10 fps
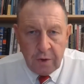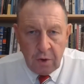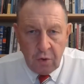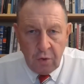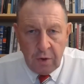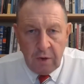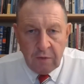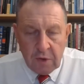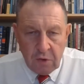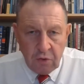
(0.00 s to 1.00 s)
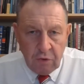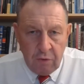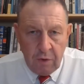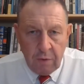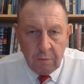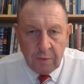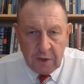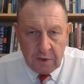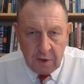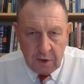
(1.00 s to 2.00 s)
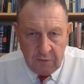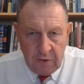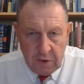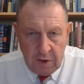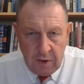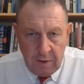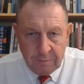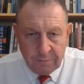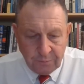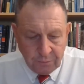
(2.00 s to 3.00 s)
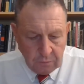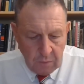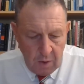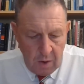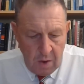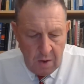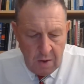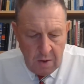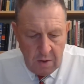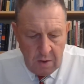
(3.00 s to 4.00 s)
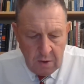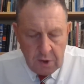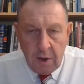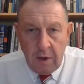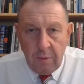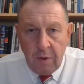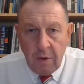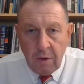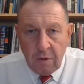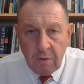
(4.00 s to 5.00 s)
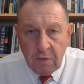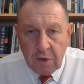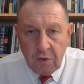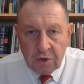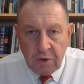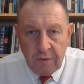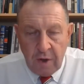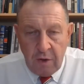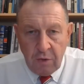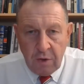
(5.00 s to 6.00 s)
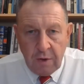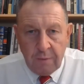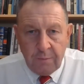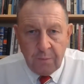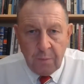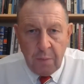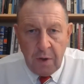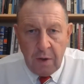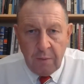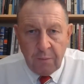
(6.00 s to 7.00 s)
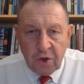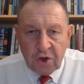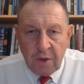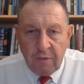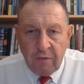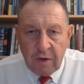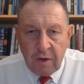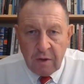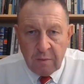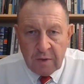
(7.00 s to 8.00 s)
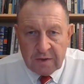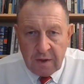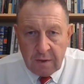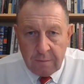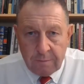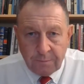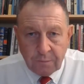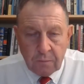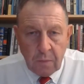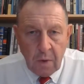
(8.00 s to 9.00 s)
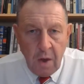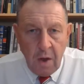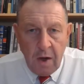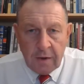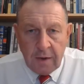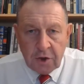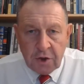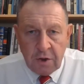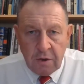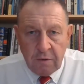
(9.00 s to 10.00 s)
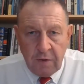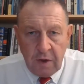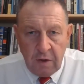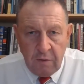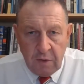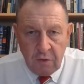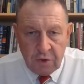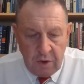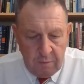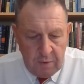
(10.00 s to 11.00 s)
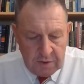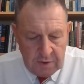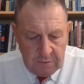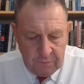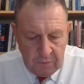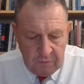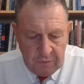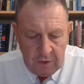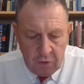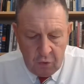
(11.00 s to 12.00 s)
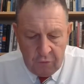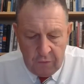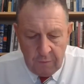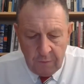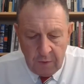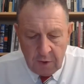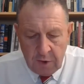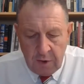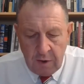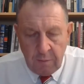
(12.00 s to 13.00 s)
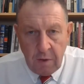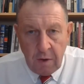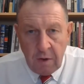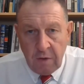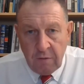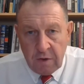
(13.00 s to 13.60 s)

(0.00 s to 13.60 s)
The targets of the airstrike were the Mossad headquarters, as well as military air bases in Tel Tov, Katsarim, and Nevatim. In Nevatim, no fewer than 30 strikes by these missiles were recorded. What are the